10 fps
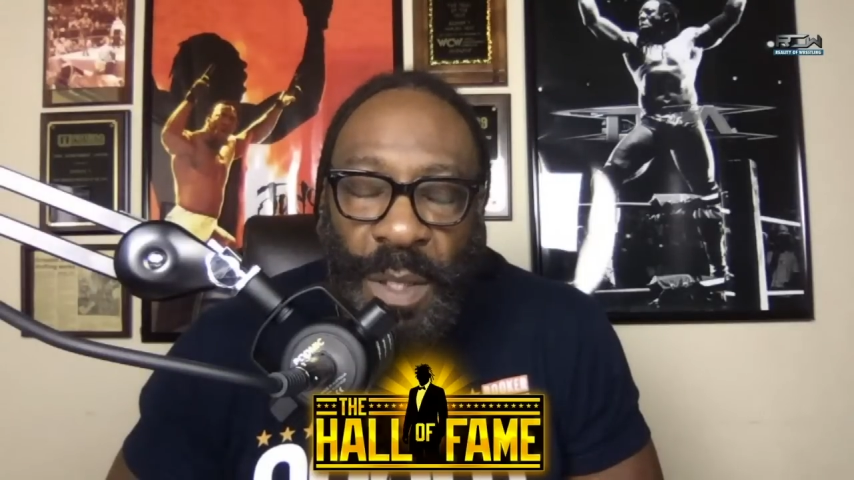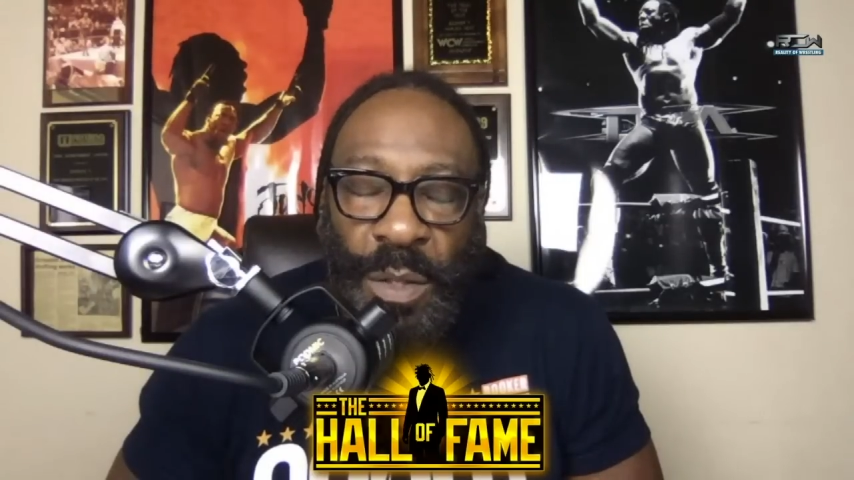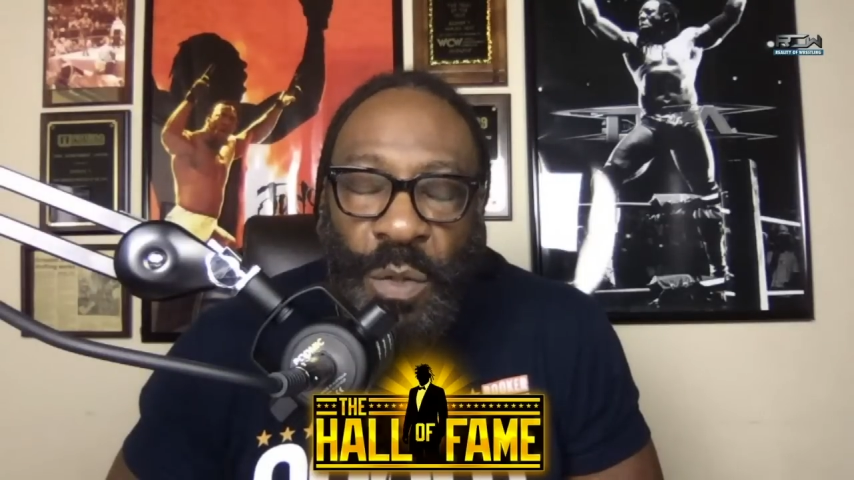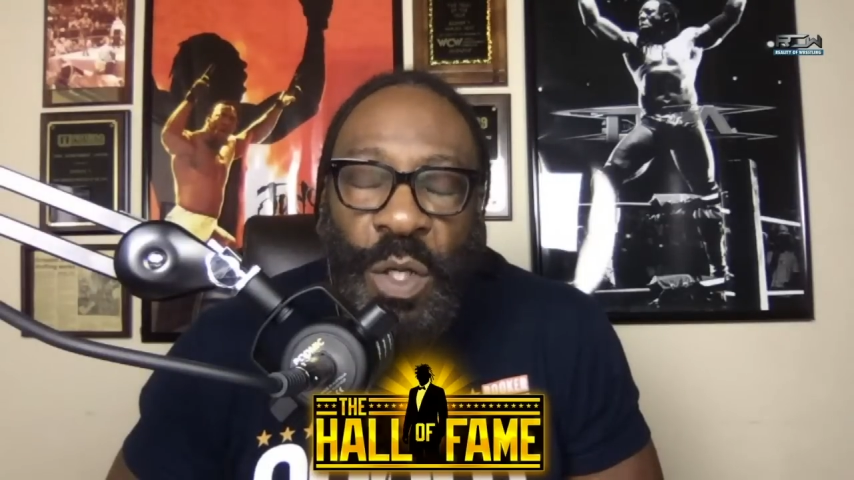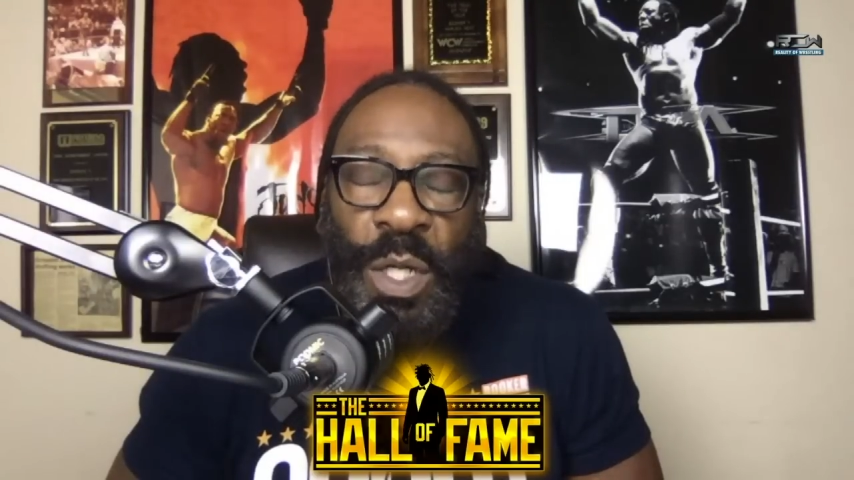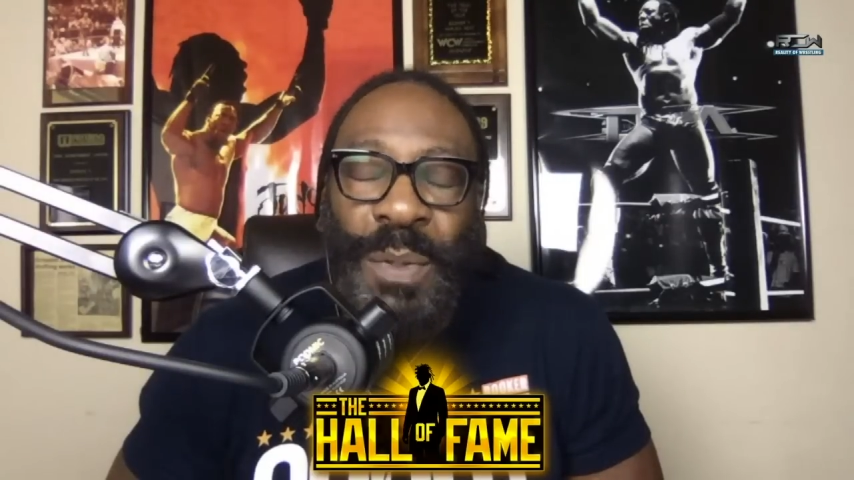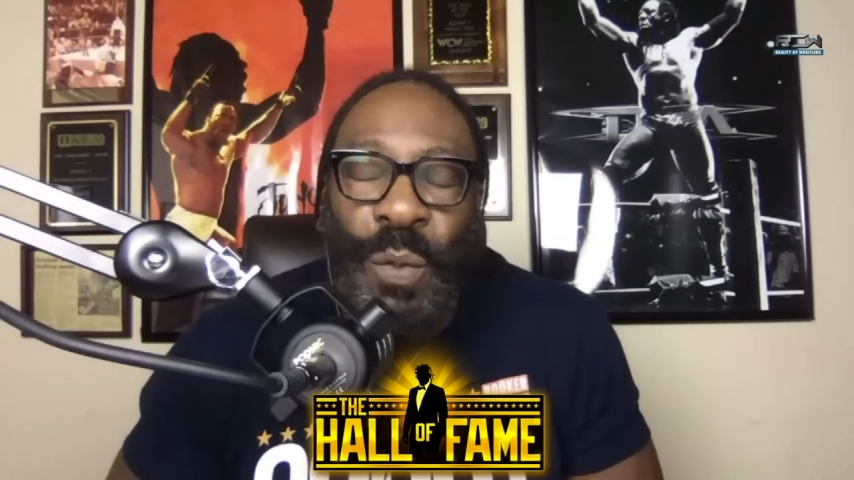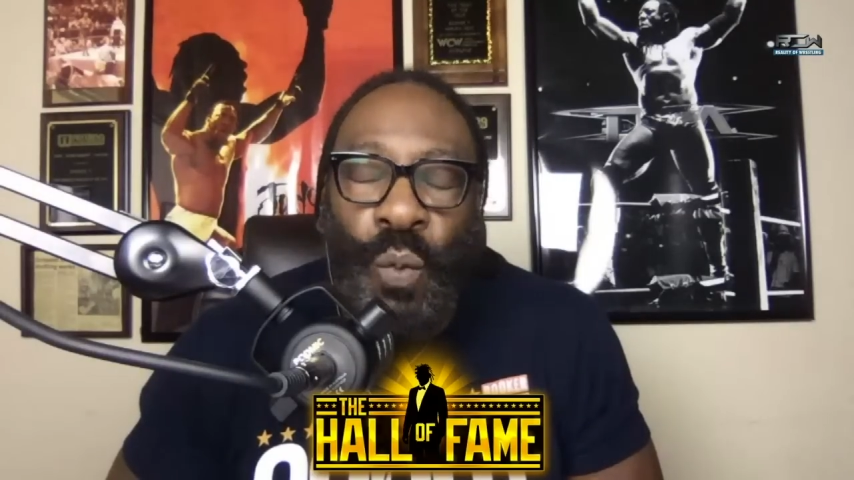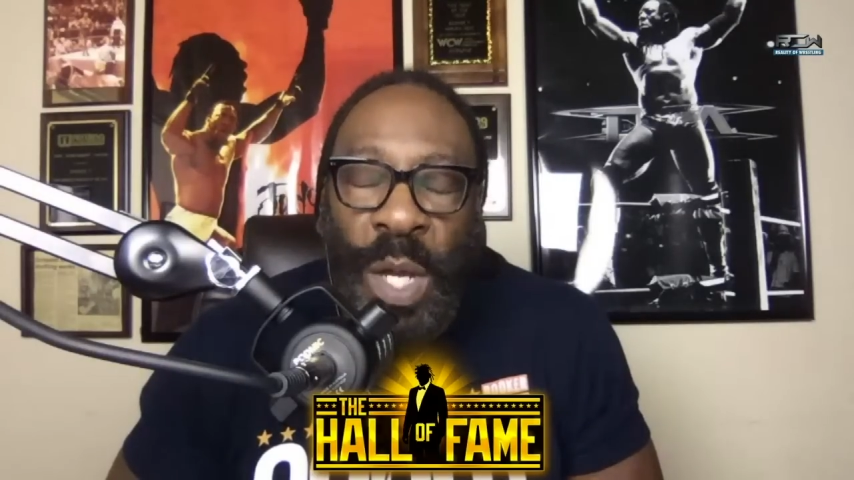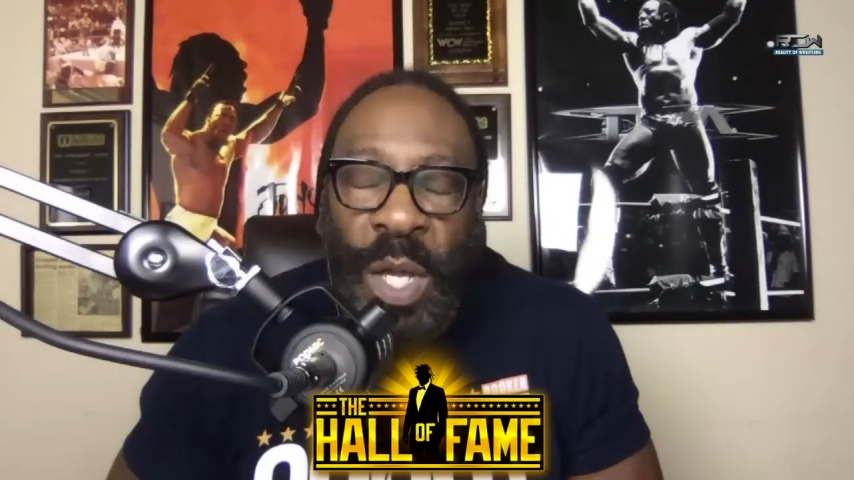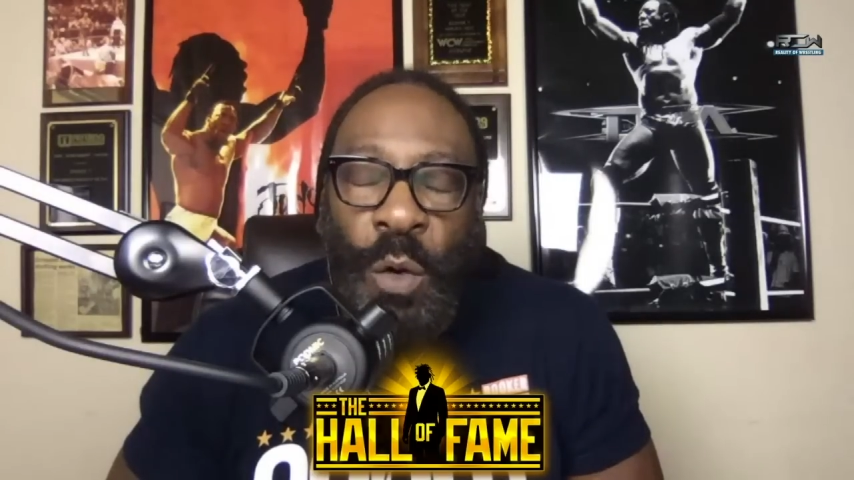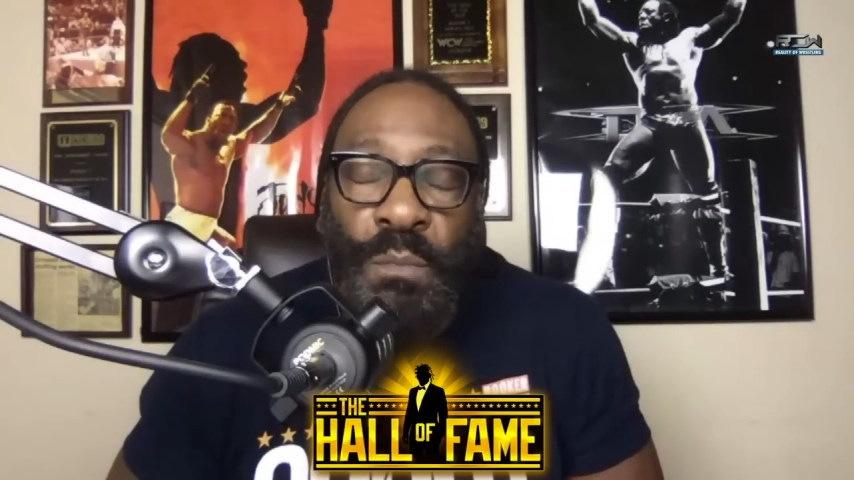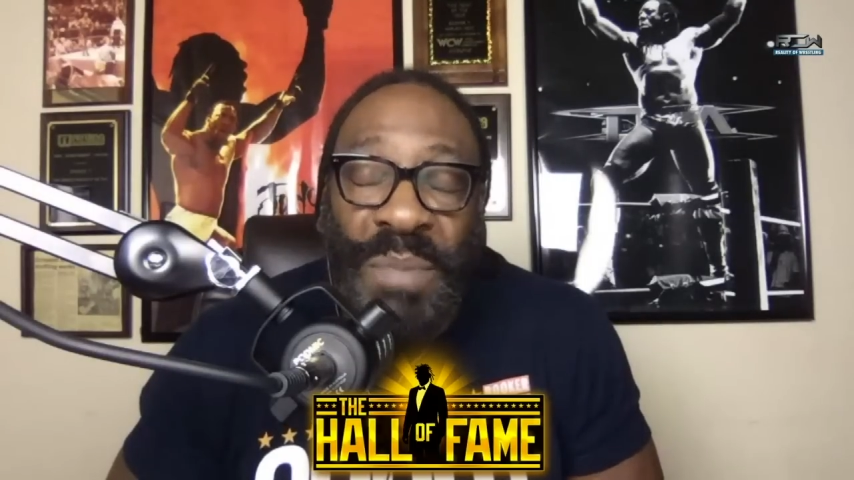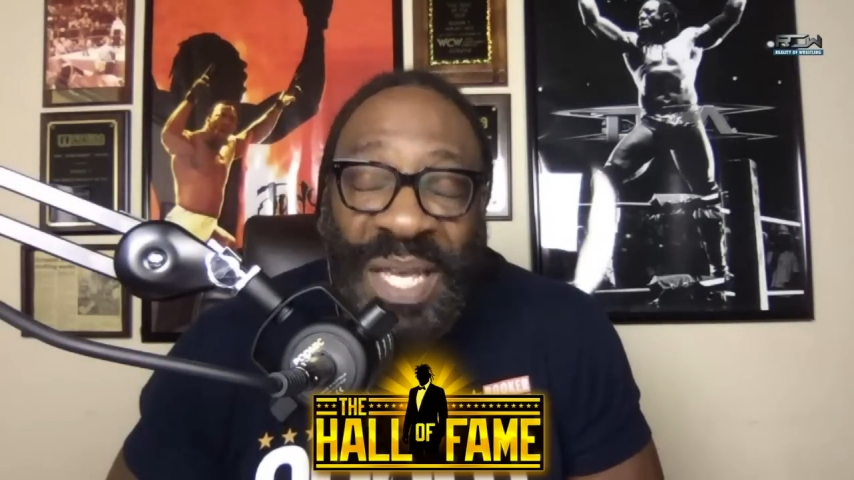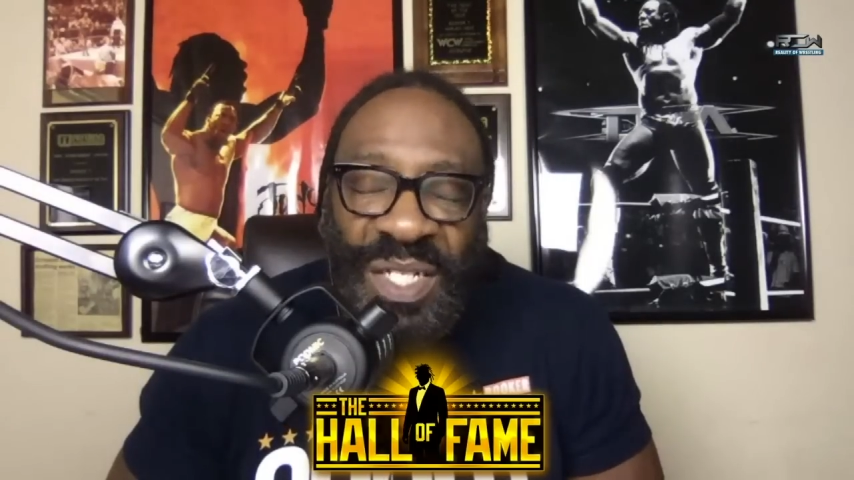you're going to be well
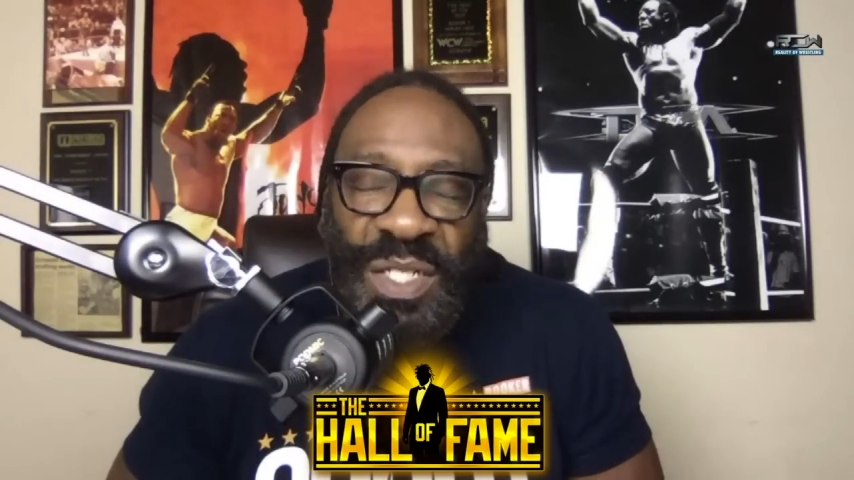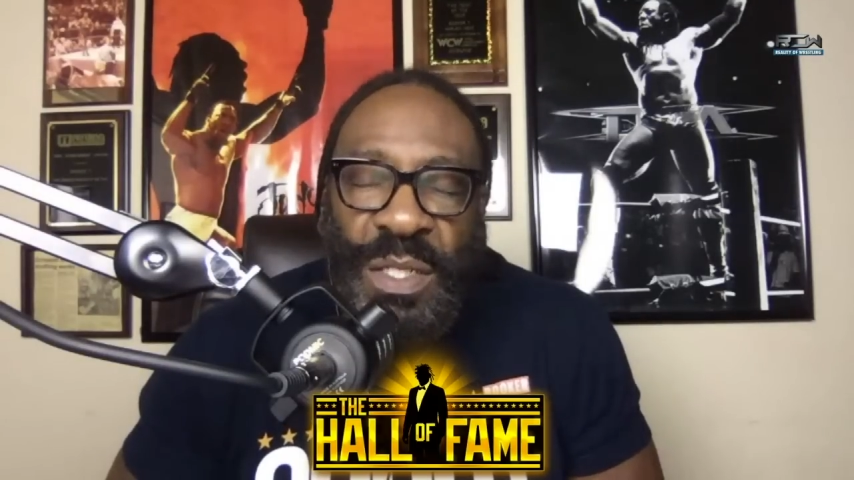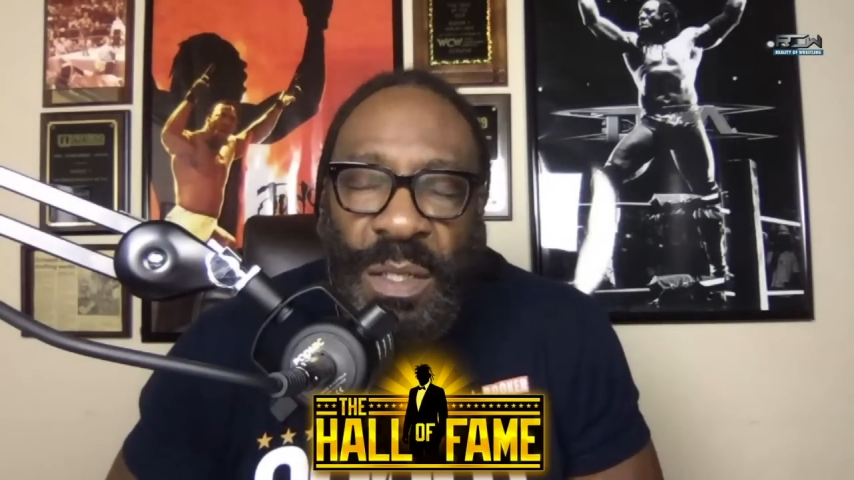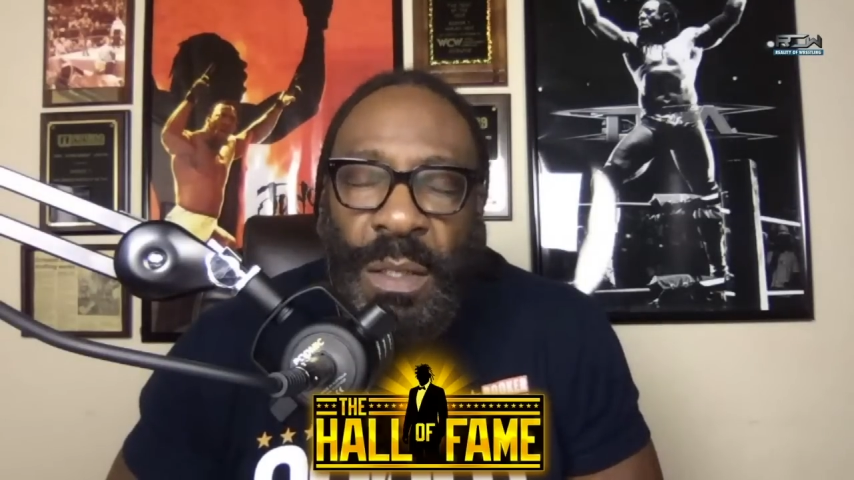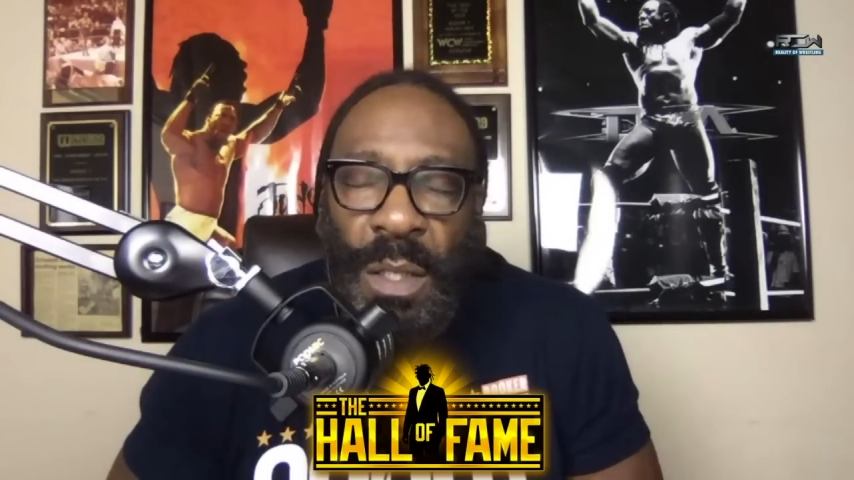missed.